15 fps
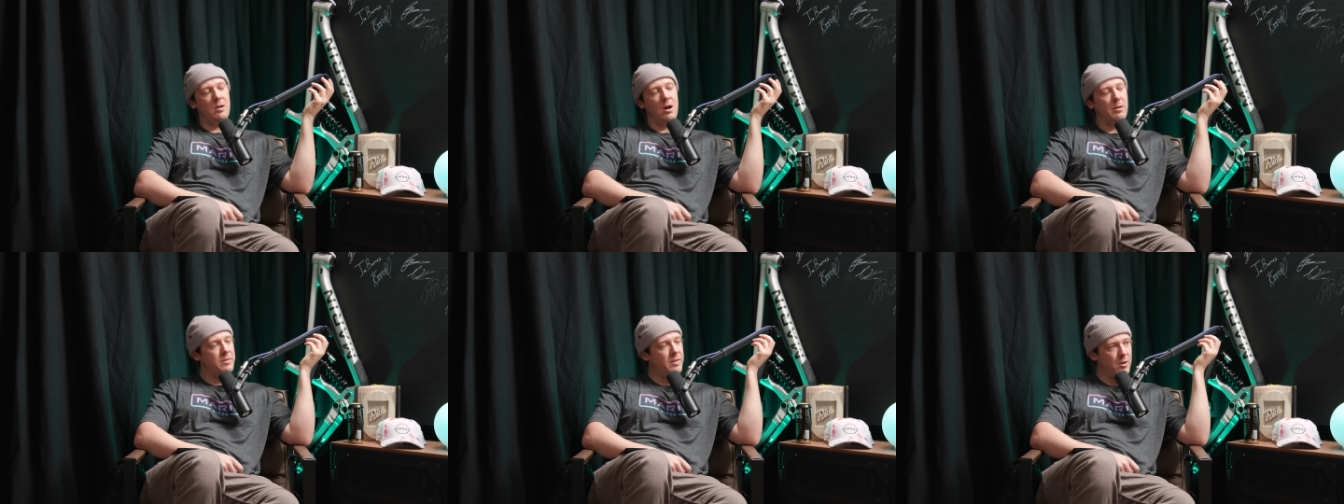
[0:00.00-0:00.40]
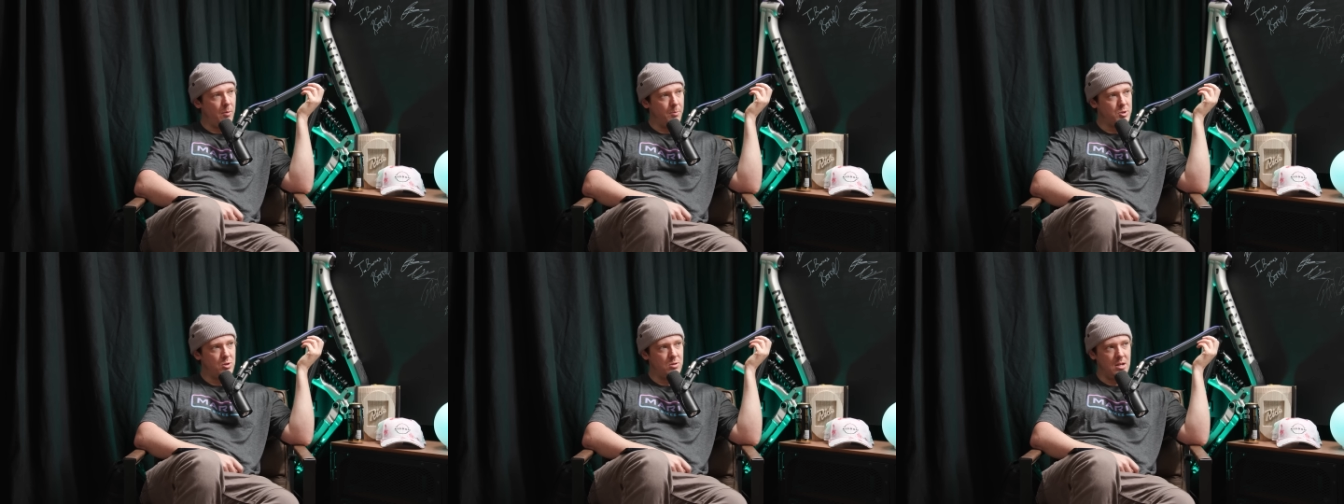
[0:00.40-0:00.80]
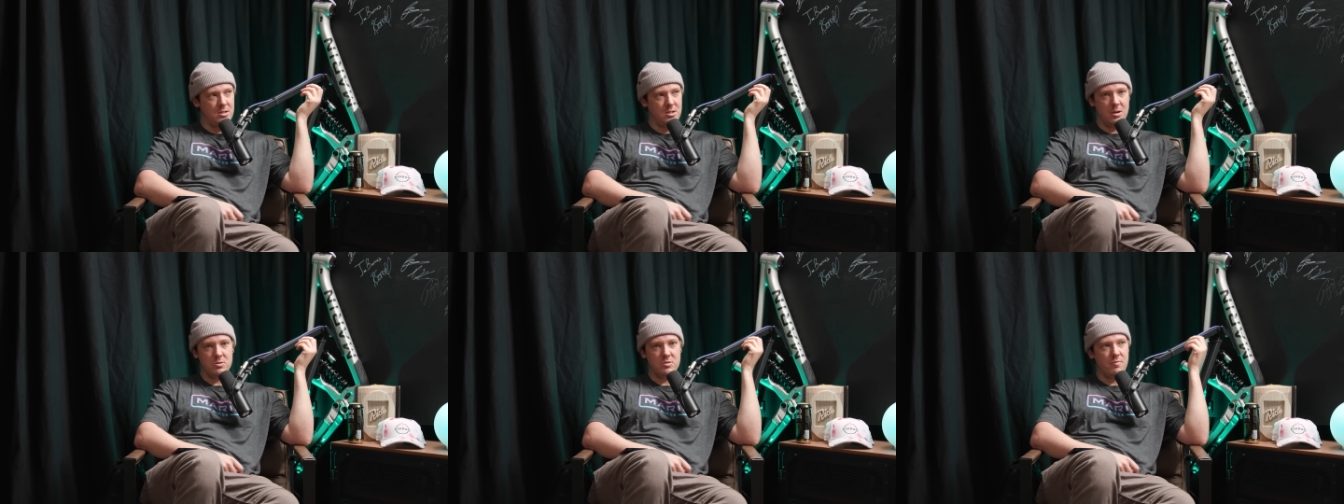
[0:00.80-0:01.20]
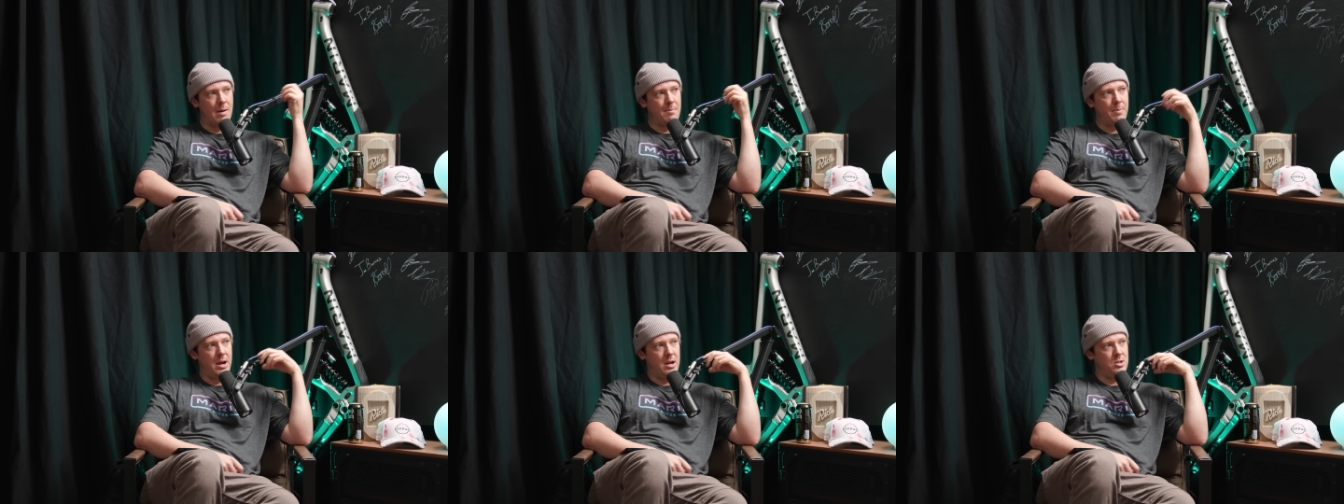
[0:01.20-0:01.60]
had the opportunity to go to
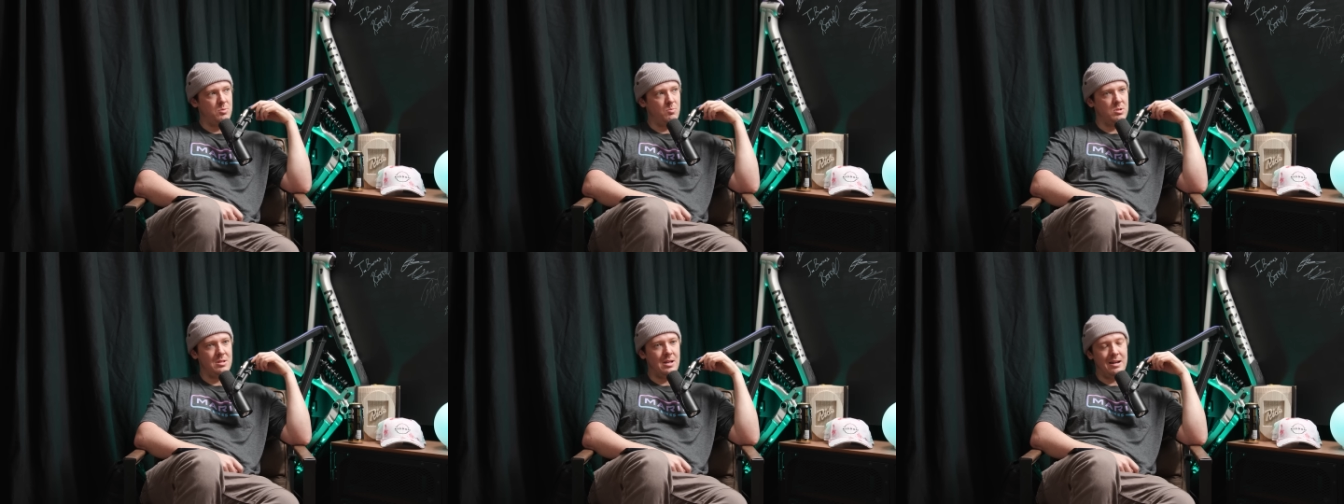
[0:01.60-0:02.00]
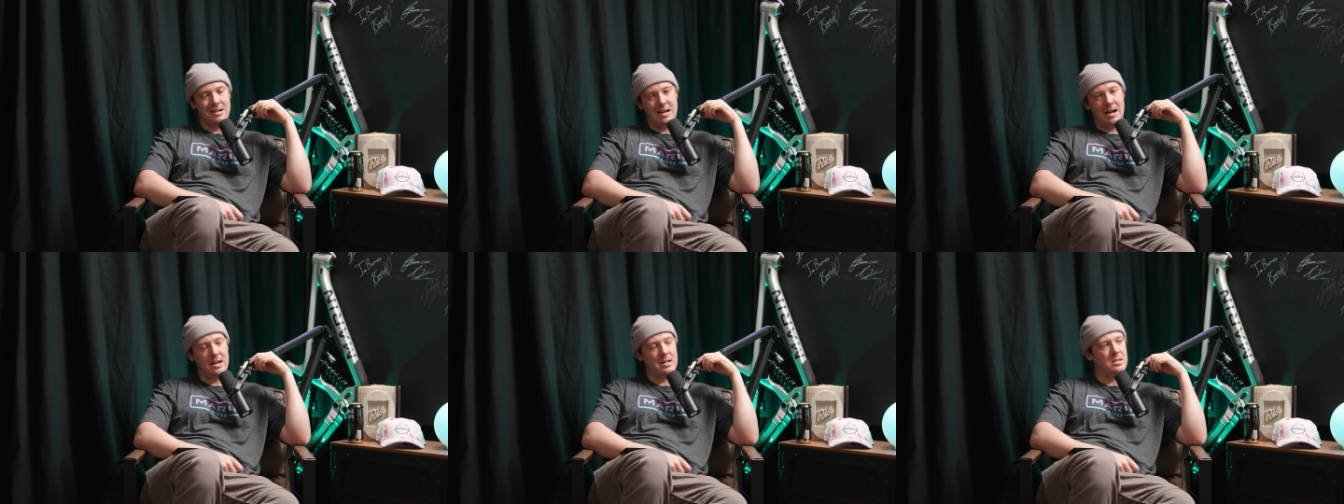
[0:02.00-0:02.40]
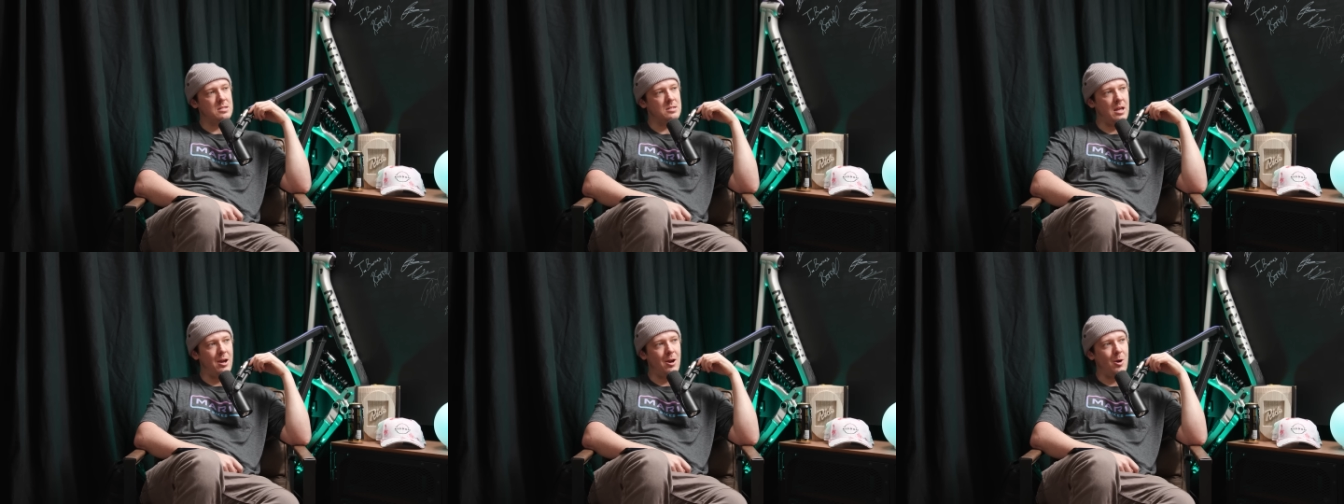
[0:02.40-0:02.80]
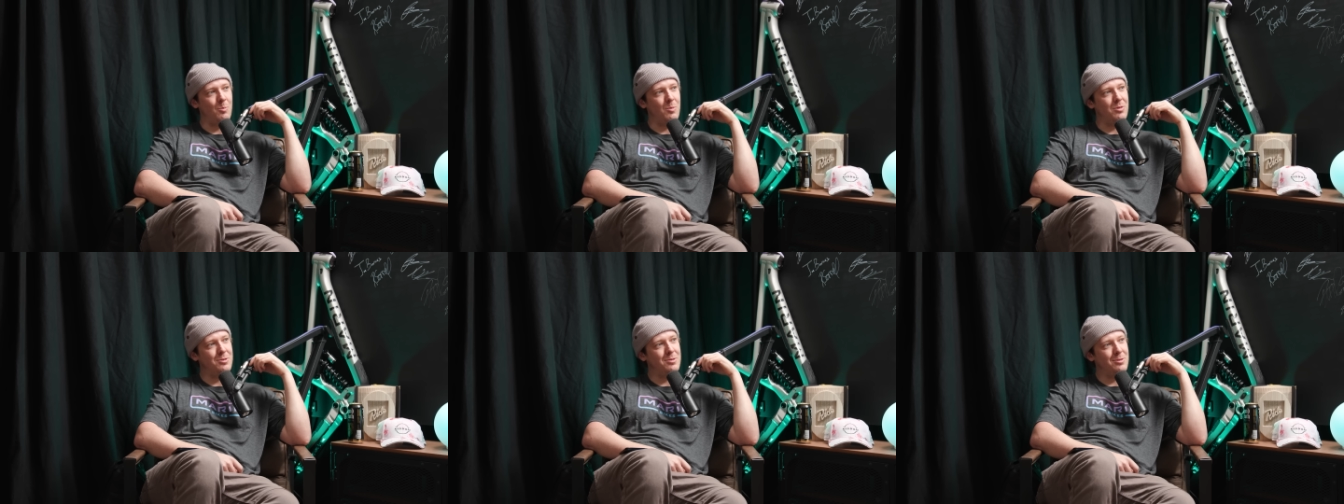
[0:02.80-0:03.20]
Rampage and was like, nah, I need to stay at home
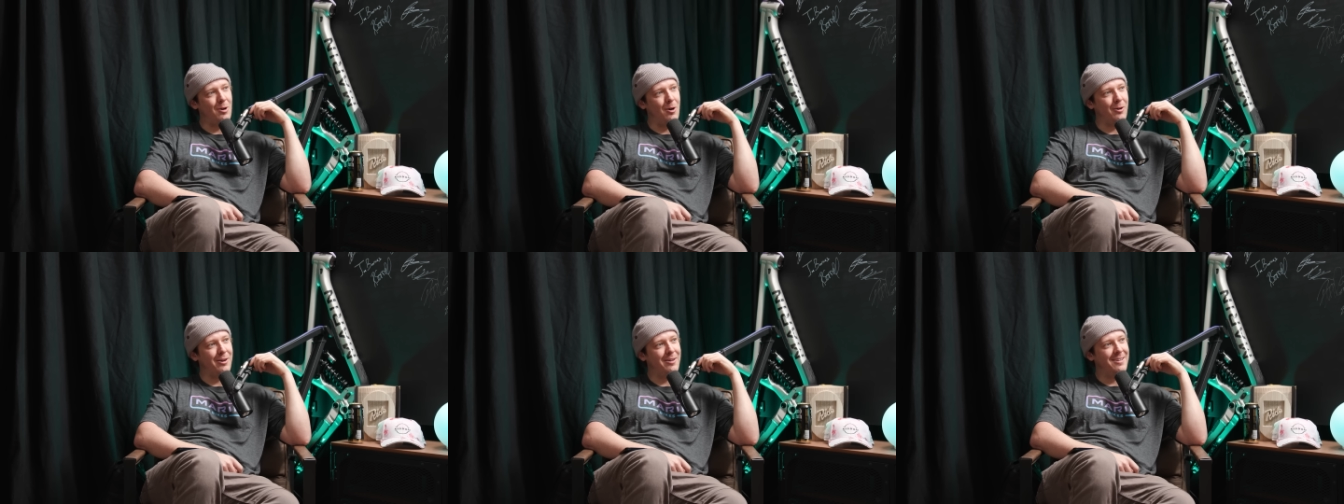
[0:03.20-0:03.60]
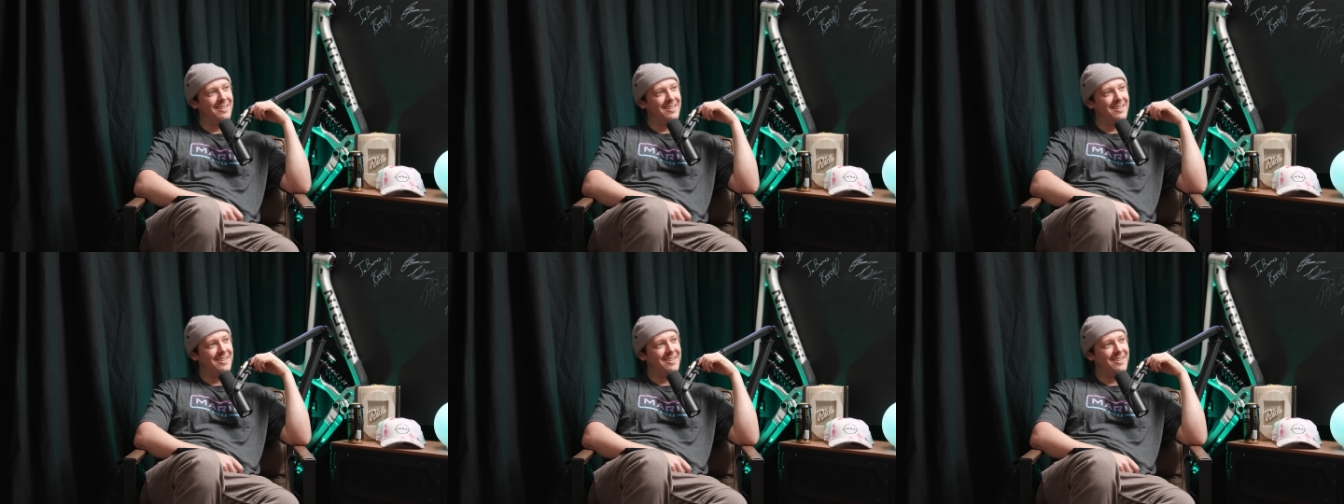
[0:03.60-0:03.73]
with the dog.